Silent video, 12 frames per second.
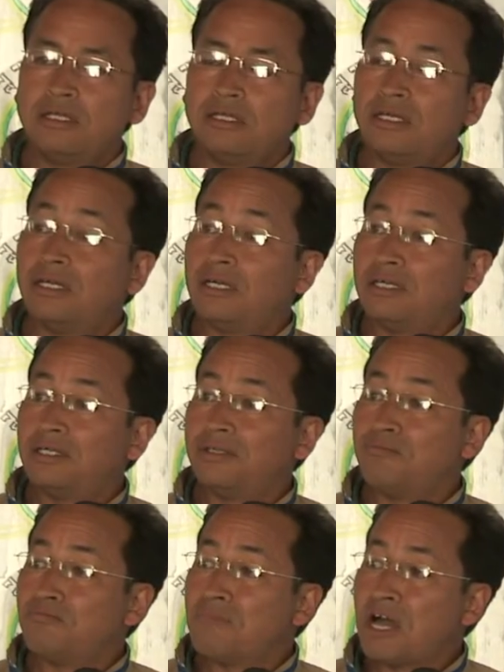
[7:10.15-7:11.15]

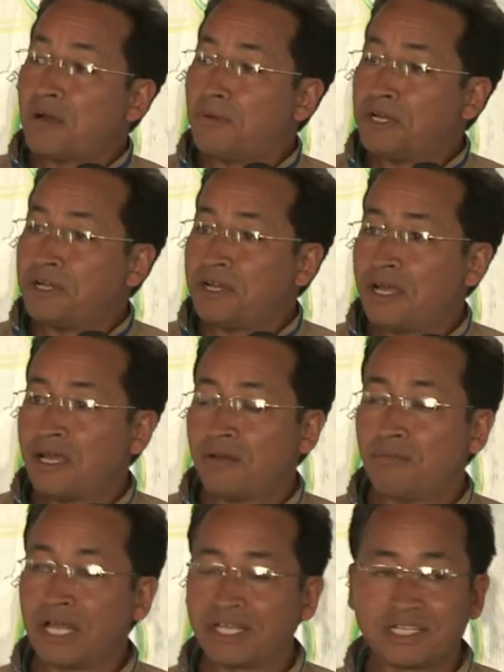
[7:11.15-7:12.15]
urban
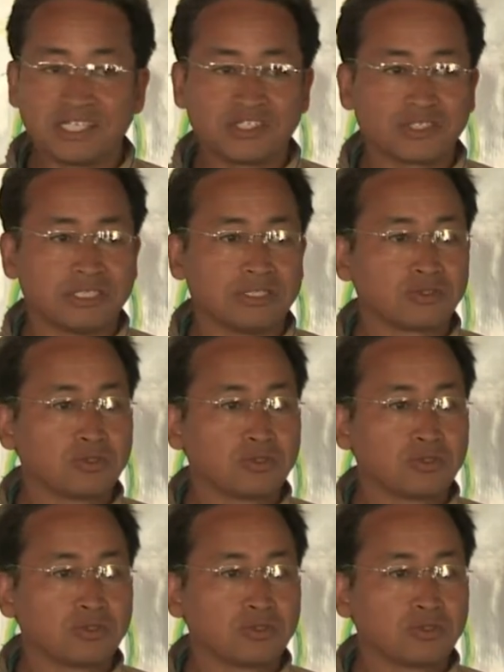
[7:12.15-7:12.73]
migration.